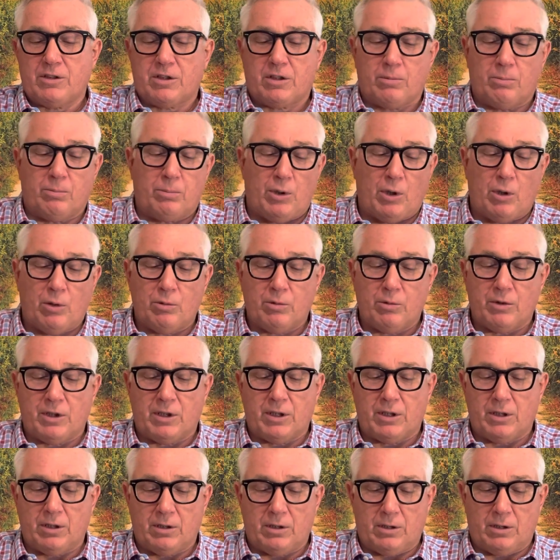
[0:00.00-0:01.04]
component
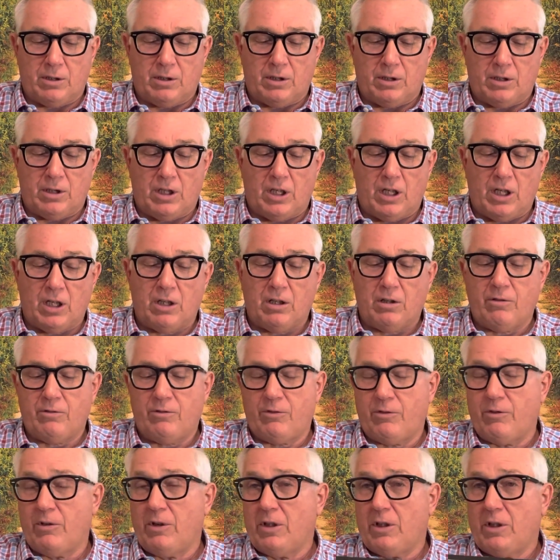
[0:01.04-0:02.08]

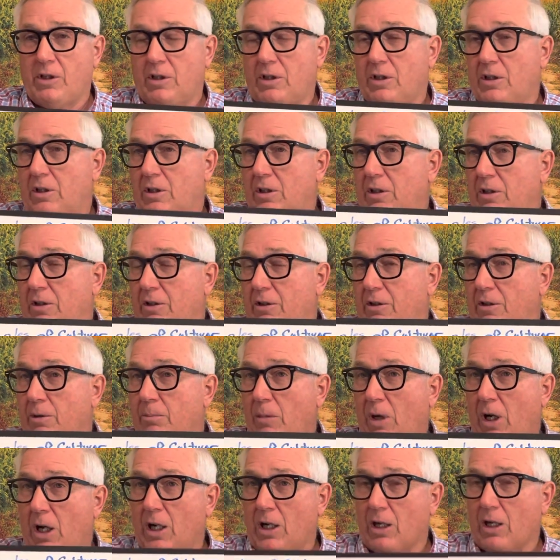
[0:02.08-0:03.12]
of the
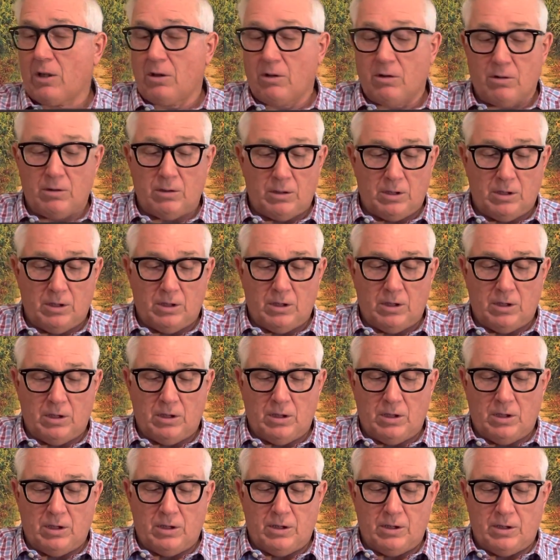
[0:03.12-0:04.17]
model,
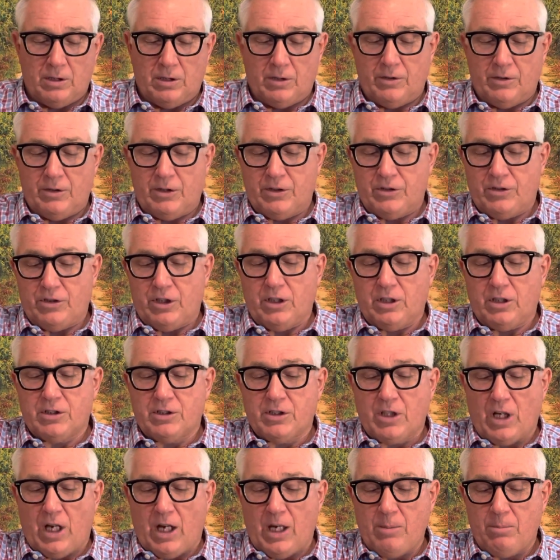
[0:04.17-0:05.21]
the
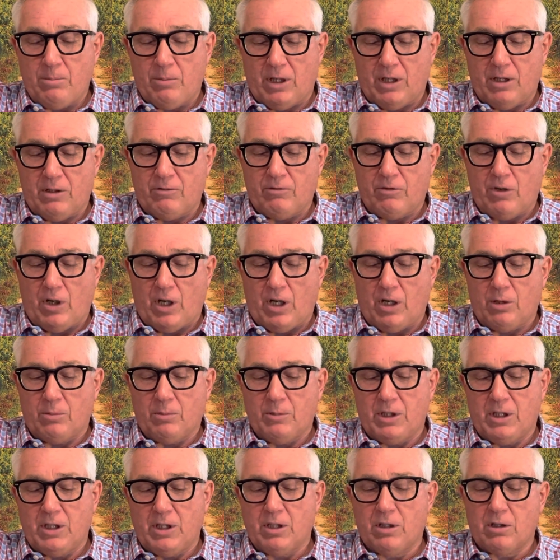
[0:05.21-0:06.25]
genotype by
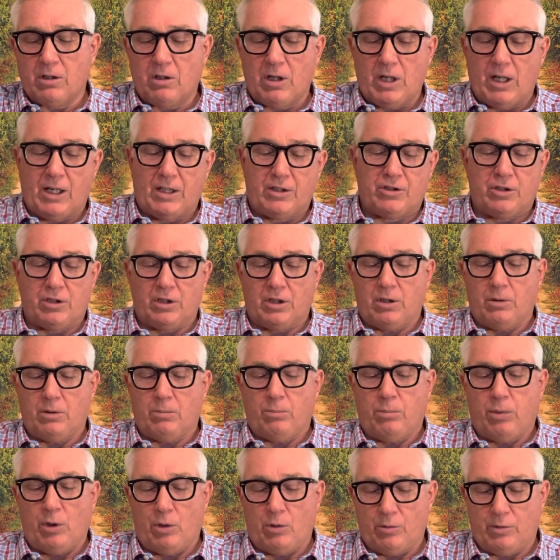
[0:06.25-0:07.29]
environment interaction
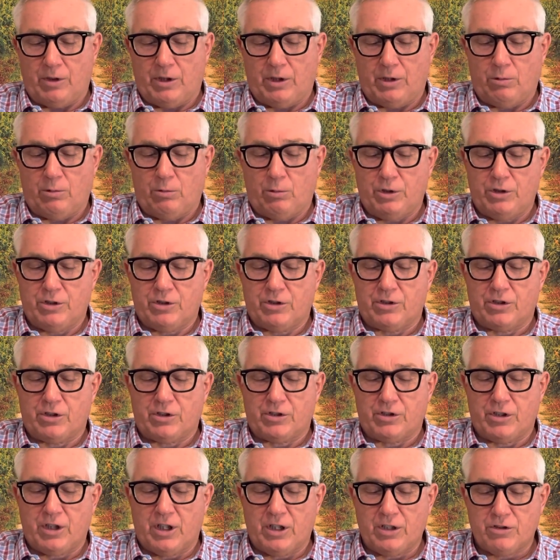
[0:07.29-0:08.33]
component, which is
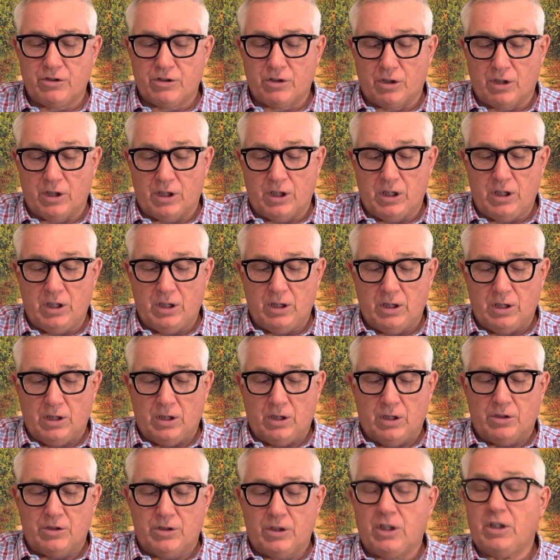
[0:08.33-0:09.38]
essentially
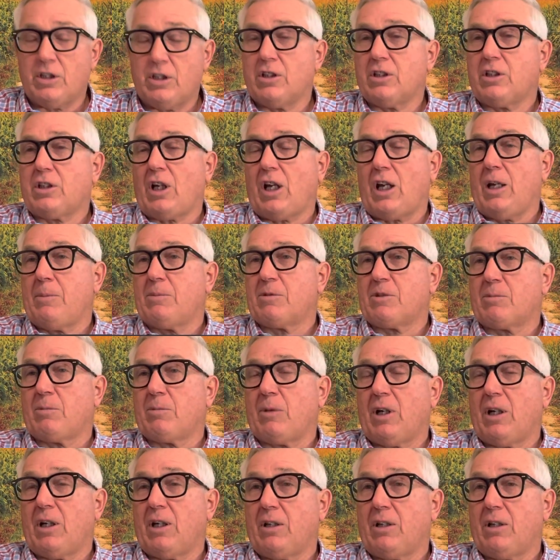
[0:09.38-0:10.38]
genotypes by